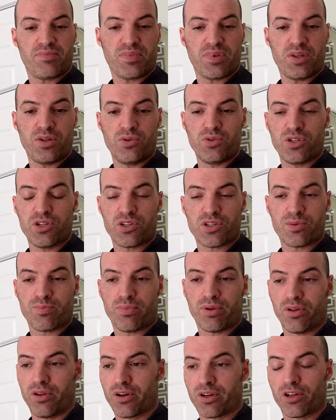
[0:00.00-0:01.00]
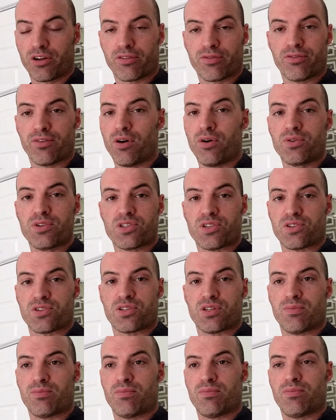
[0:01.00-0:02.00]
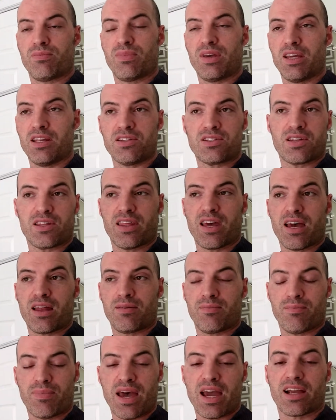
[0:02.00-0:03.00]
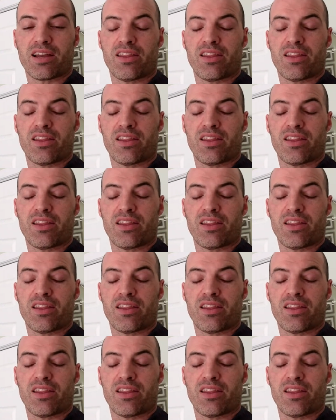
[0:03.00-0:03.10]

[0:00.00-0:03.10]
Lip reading: you just plug your phone system into that back